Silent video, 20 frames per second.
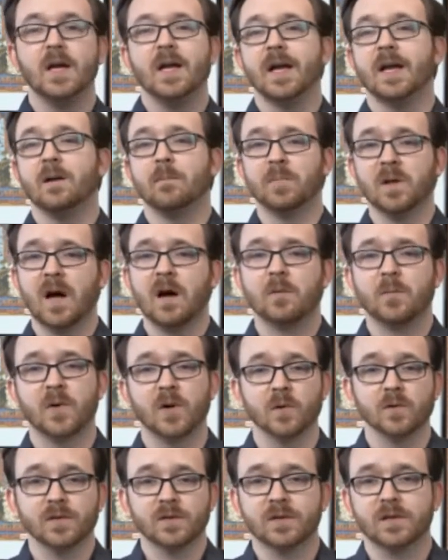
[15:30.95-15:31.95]
In a blog
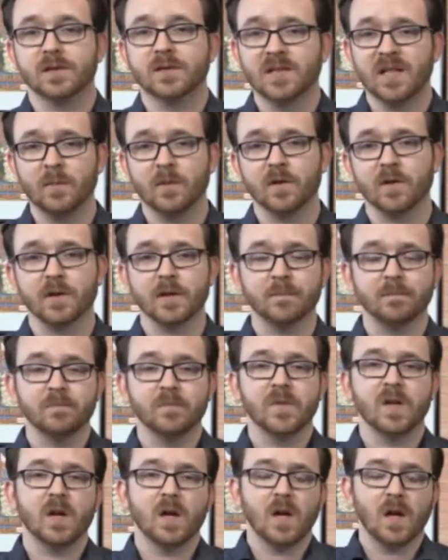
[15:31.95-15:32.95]
post, similarly,
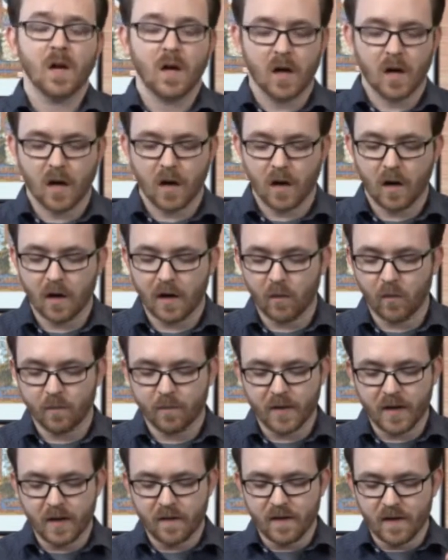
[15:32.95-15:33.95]
it would
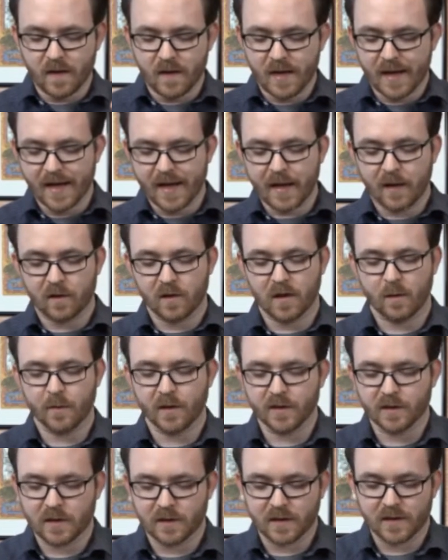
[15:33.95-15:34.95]
be the header
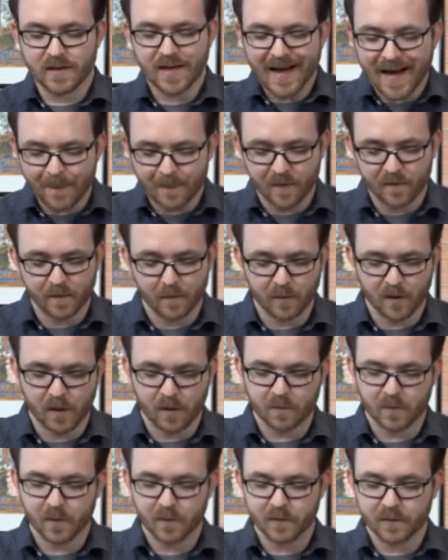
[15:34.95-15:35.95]
image at the top of the
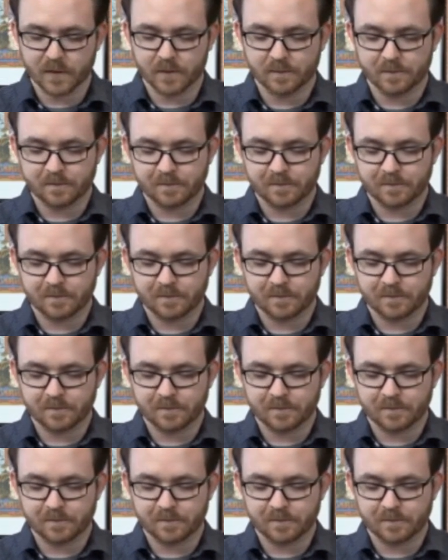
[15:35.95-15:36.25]
blog post.